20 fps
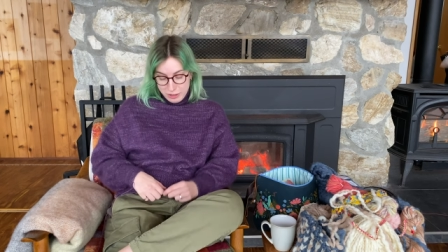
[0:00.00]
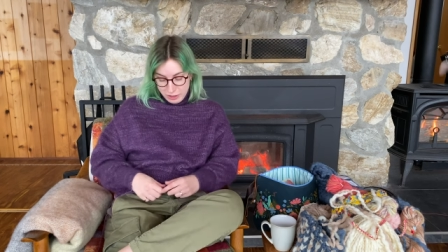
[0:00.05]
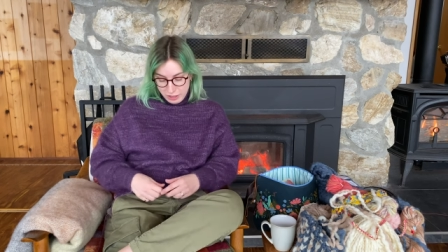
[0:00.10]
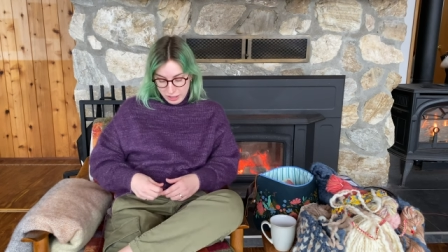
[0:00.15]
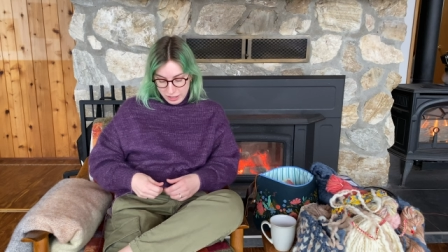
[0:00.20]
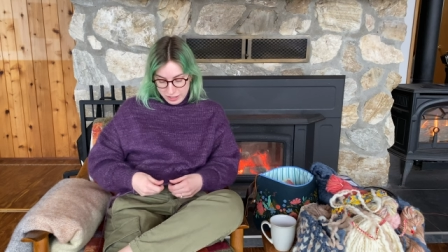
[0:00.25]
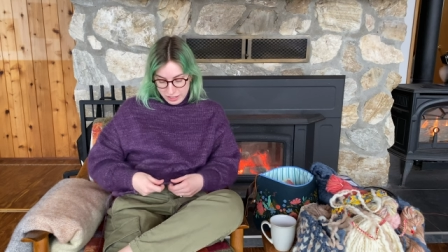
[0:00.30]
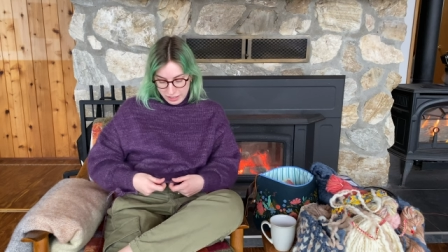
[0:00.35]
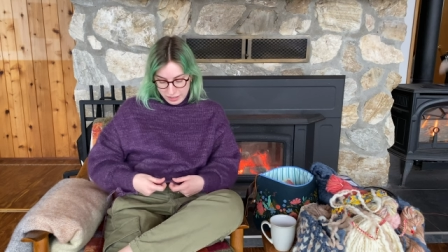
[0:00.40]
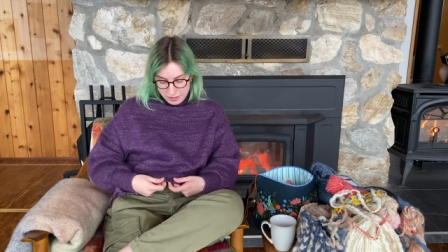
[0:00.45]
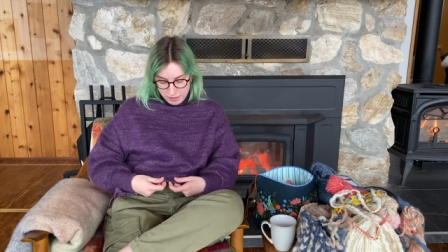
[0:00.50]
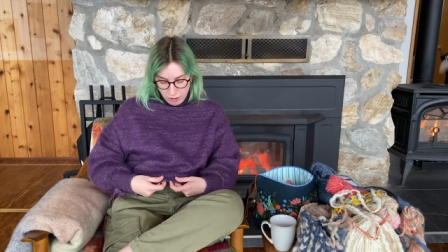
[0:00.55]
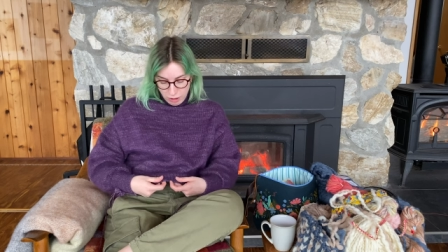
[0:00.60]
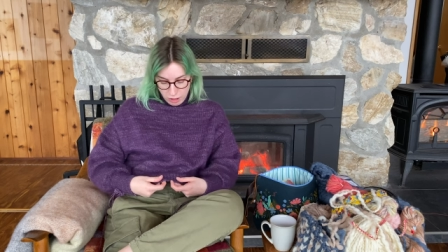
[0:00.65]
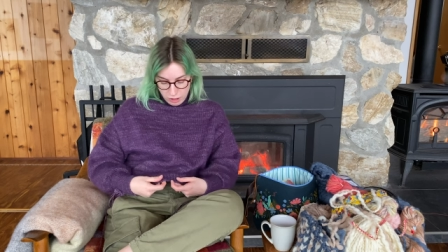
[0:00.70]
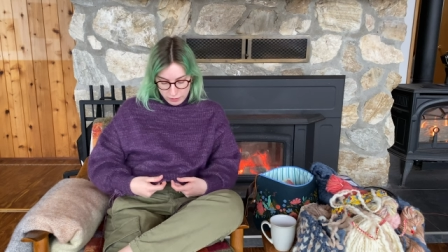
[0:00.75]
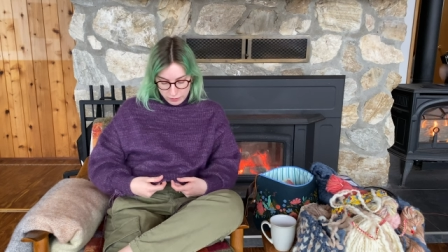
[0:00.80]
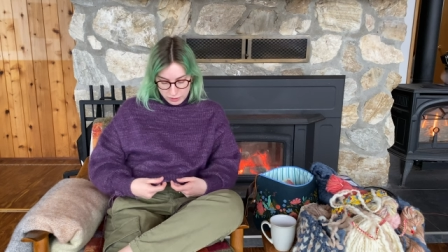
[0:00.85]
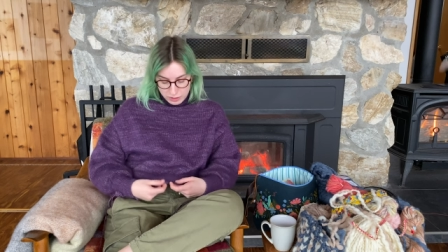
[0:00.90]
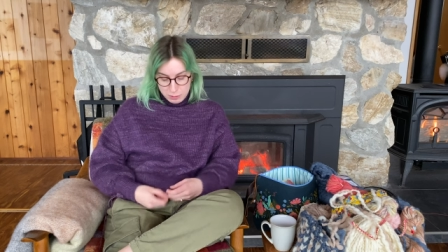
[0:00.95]
gonna take this
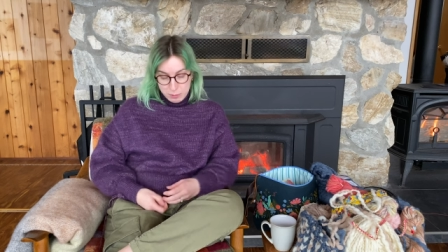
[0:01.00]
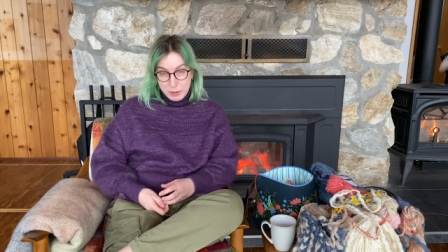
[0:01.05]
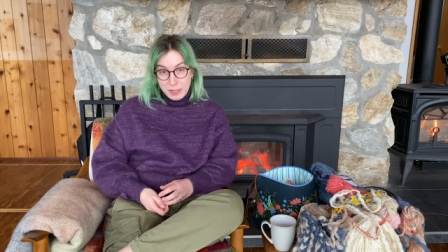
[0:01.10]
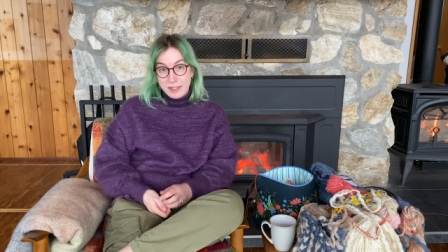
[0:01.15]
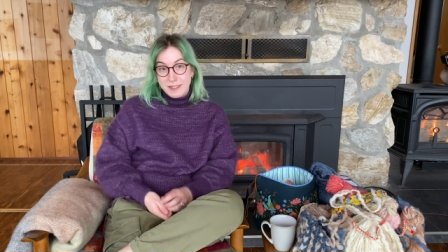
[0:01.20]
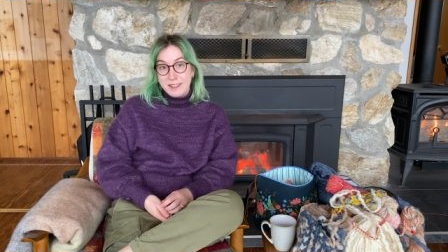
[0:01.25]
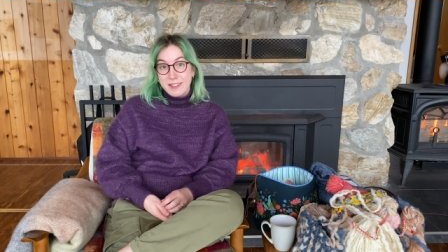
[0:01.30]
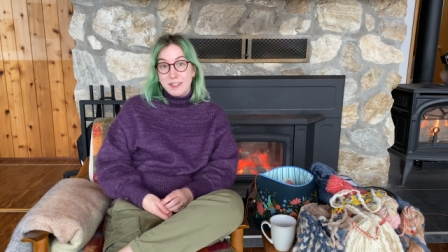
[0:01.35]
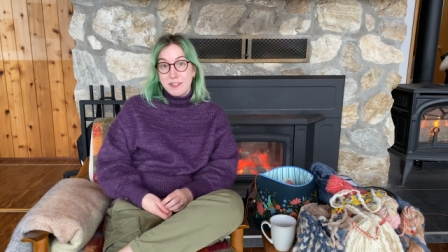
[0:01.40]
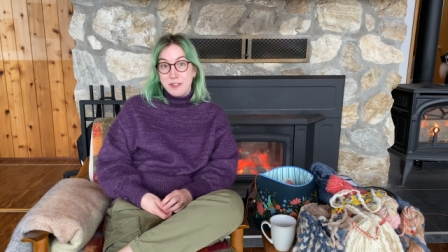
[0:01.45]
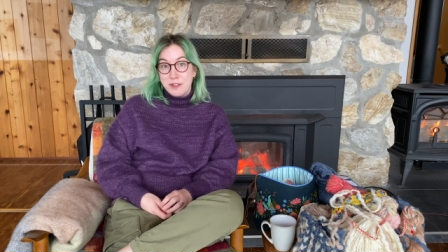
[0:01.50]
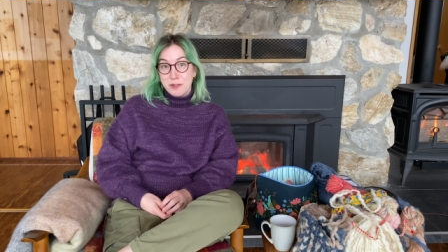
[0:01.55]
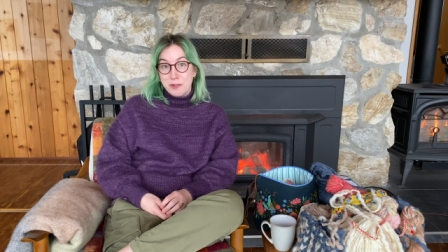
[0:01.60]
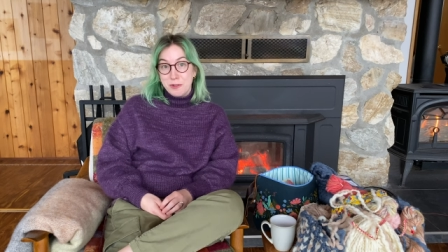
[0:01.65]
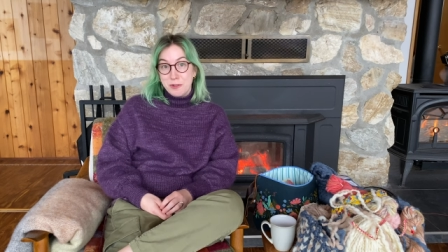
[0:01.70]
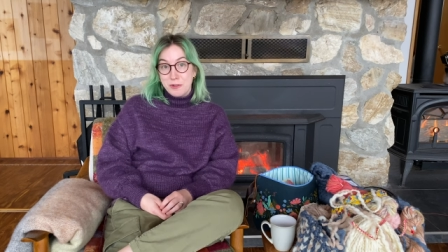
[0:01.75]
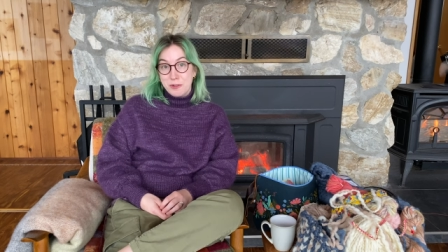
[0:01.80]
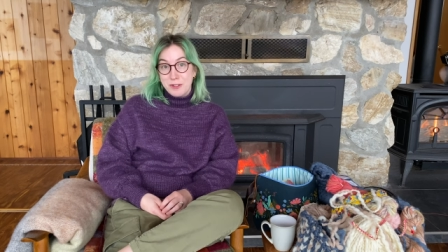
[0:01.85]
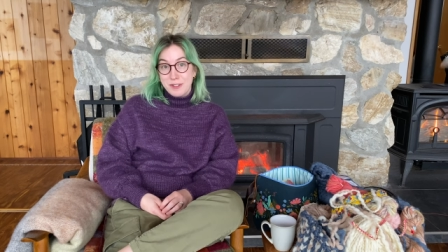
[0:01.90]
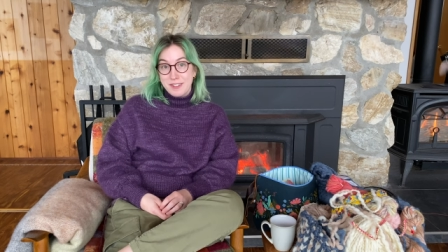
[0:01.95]
off just because I
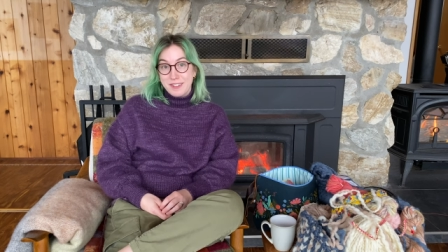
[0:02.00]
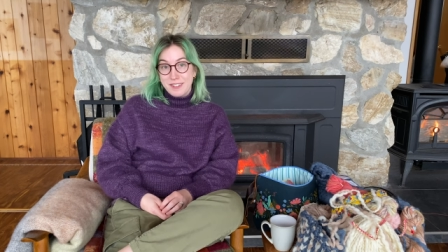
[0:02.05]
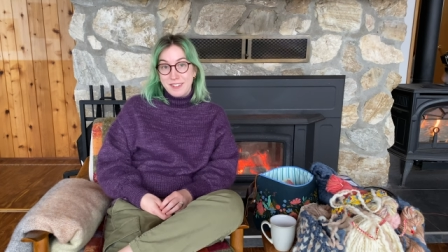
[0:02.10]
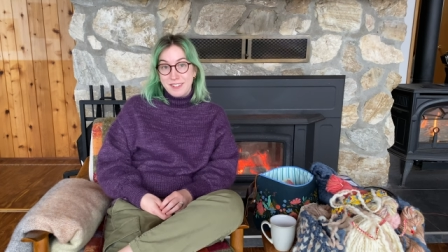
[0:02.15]
do